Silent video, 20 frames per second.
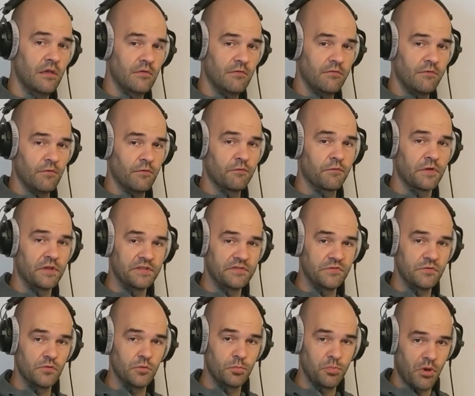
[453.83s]
Feel free
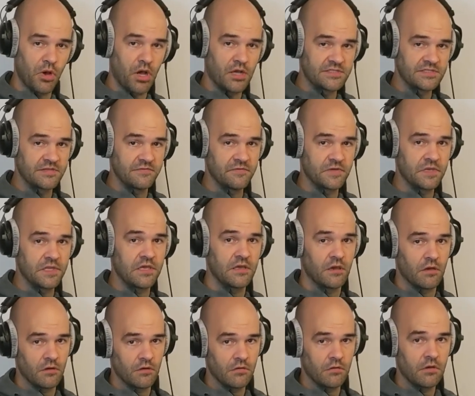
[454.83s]
to pause the
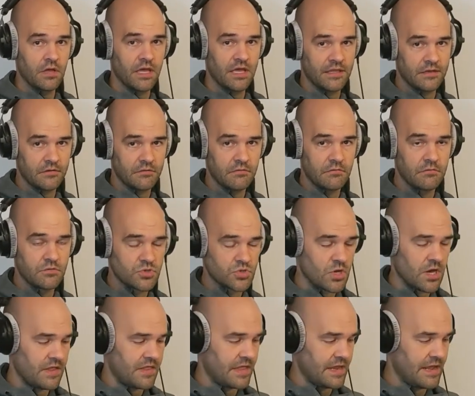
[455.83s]
video and
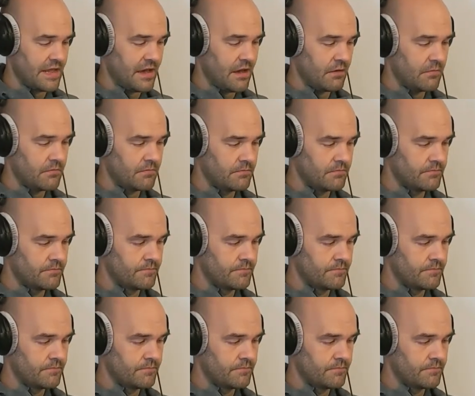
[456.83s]
try that out.